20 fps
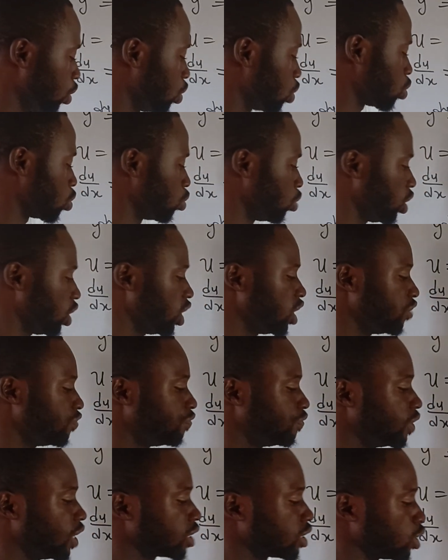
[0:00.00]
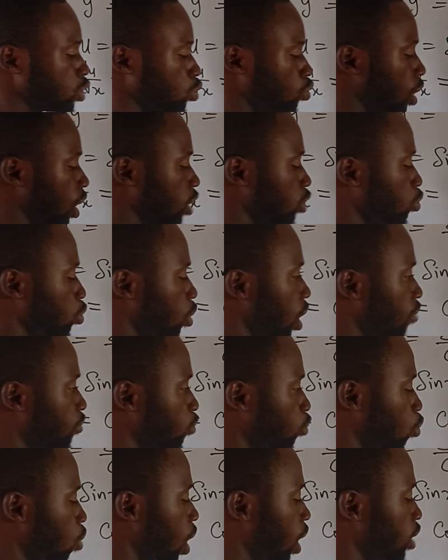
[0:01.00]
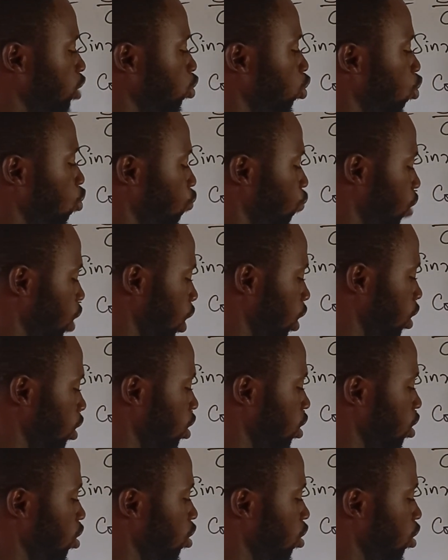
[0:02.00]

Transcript: So if that is 1, we'll have 1 over